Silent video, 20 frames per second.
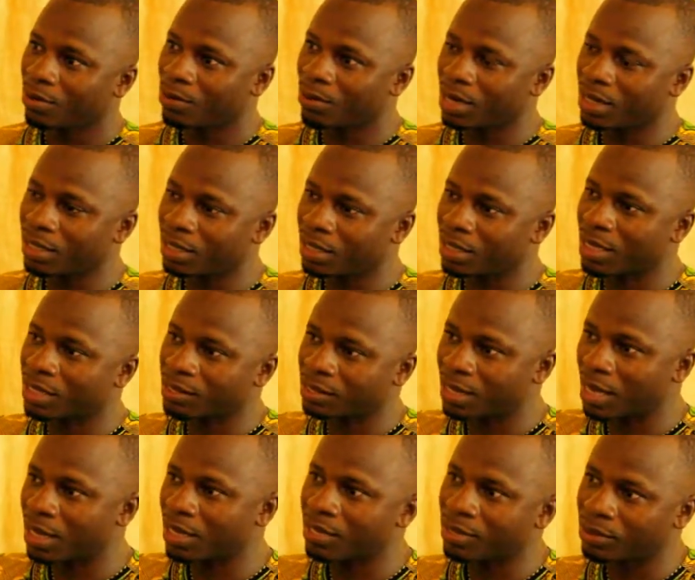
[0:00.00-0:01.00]
when the
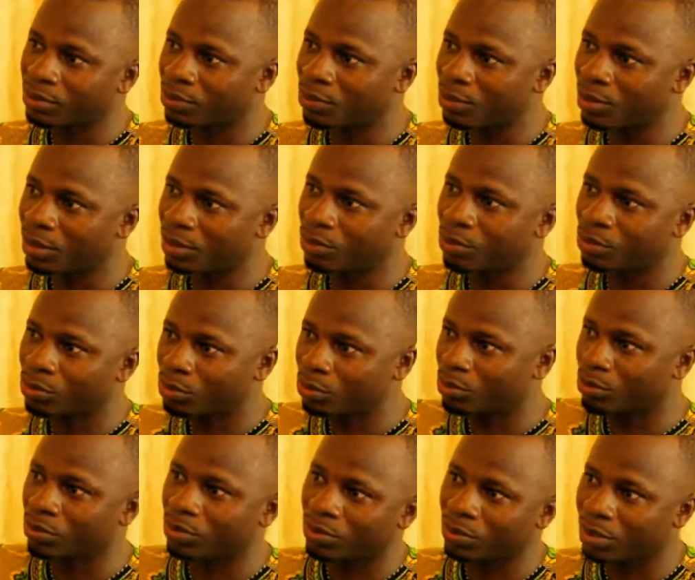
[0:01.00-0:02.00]
sun is going
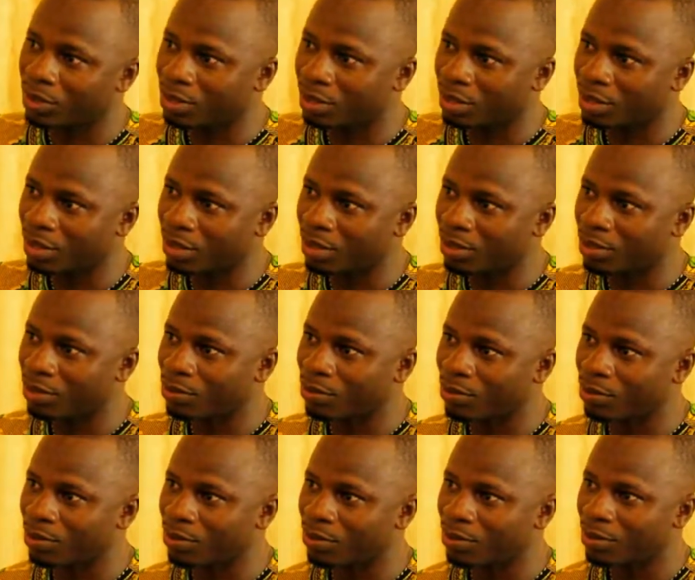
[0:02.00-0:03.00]
to,
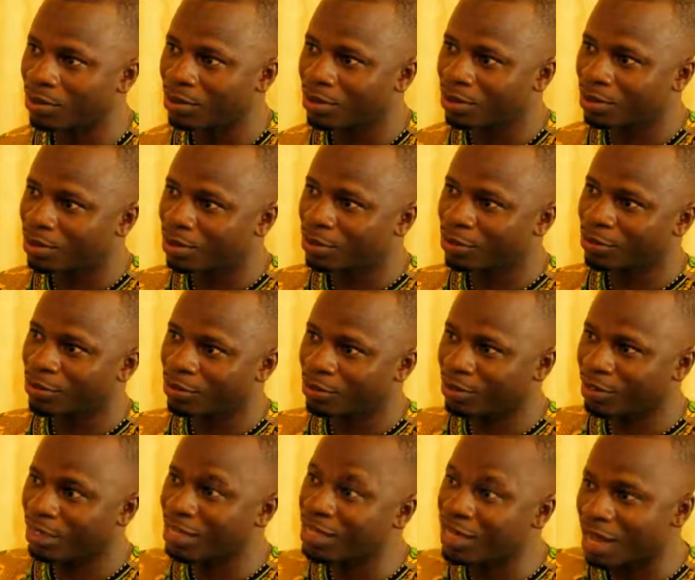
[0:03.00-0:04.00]

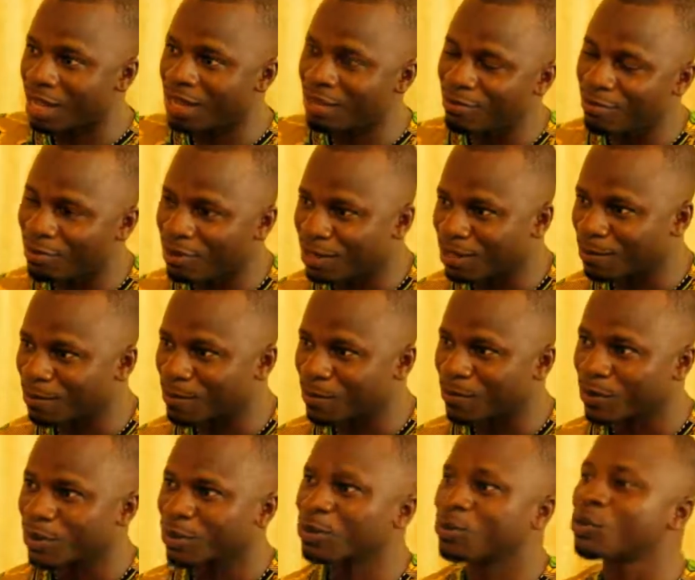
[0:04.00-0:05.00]
in the evening,
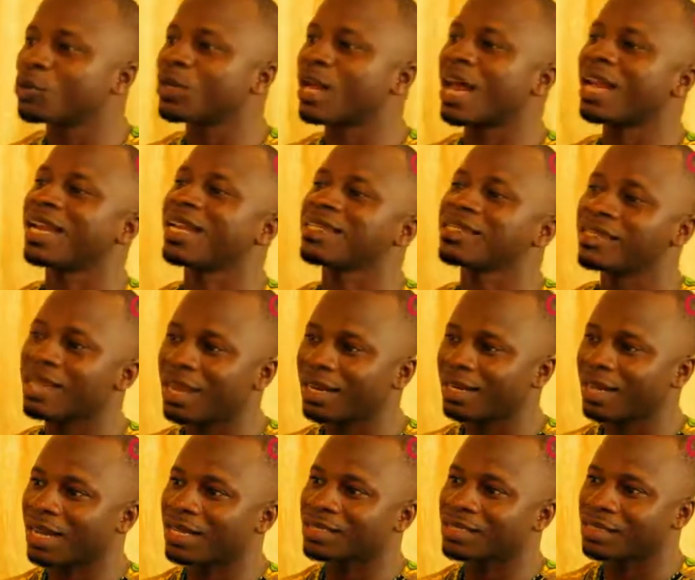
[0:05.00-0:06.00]
so that the
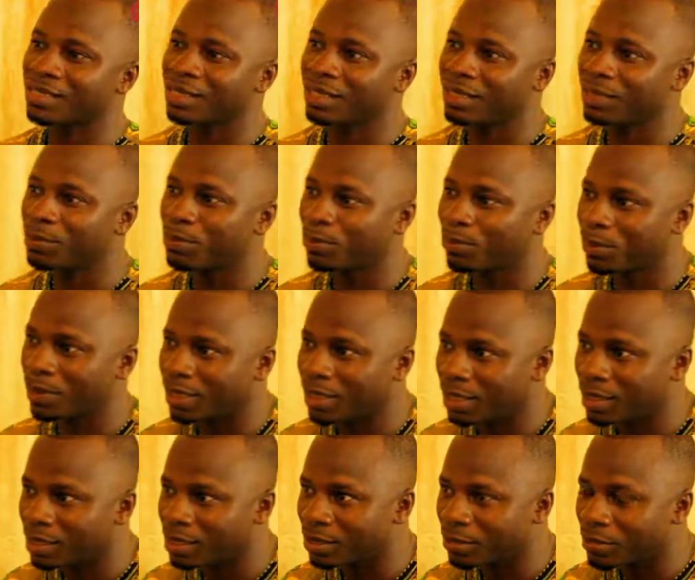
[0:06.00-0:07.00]
sun can sleep with
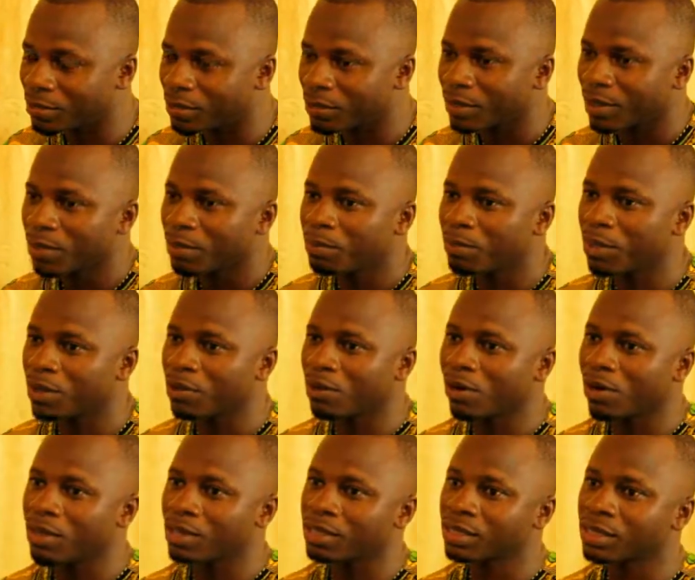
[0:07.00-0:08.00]
it.
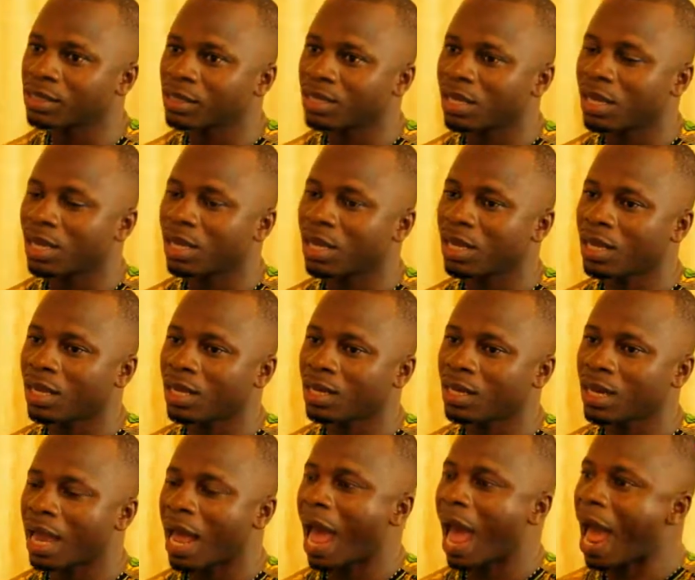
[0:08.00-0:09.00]
Because
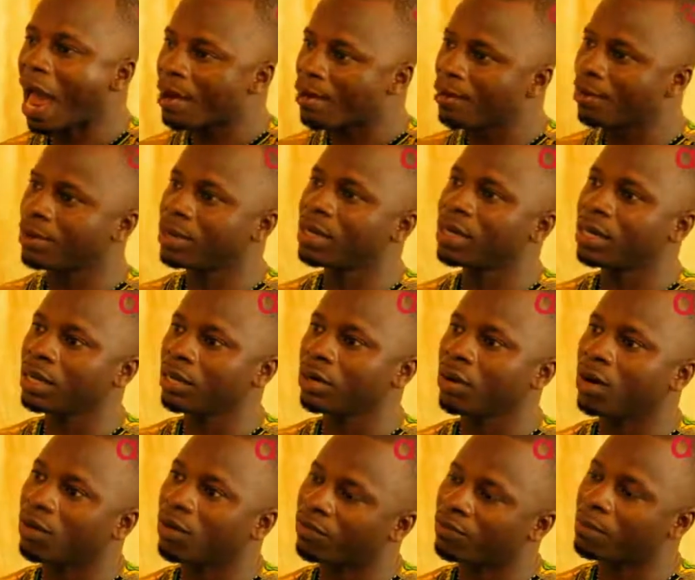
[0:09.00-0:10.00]
the irony
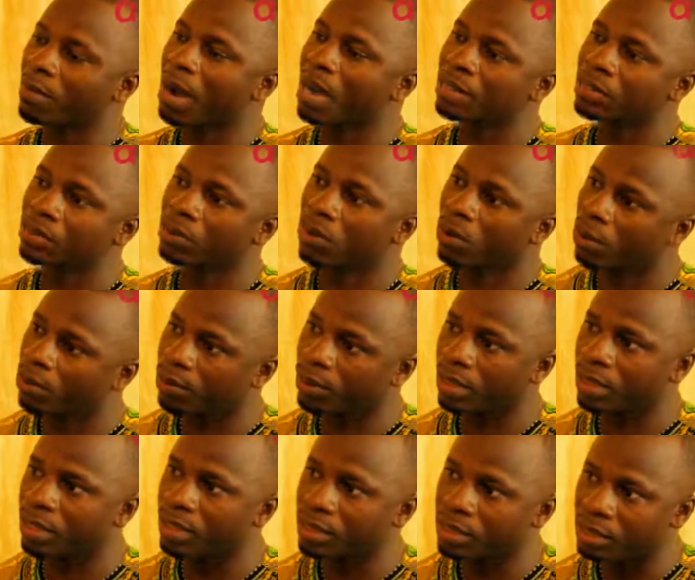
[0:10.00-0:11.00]
of my
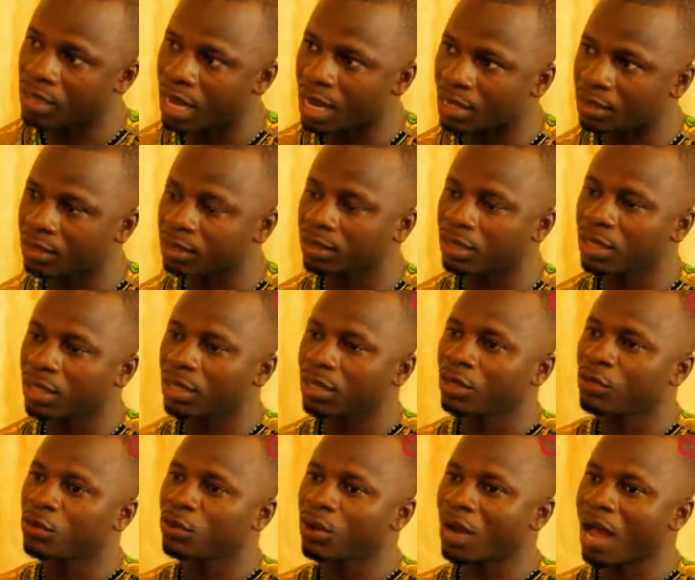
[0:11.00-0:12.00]
story is that
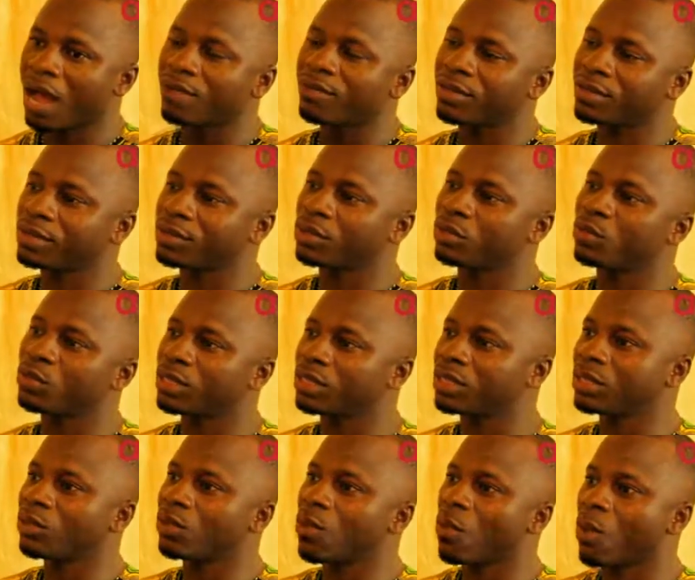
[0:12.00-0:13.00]
you have a
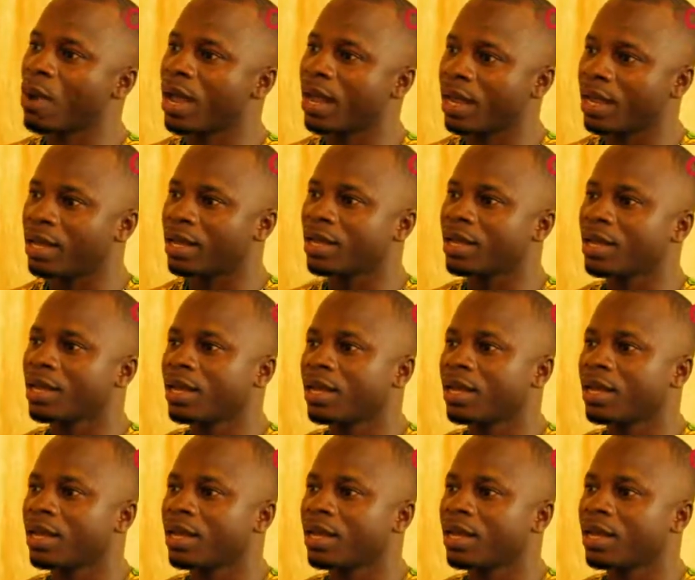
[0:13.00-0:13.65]
situation where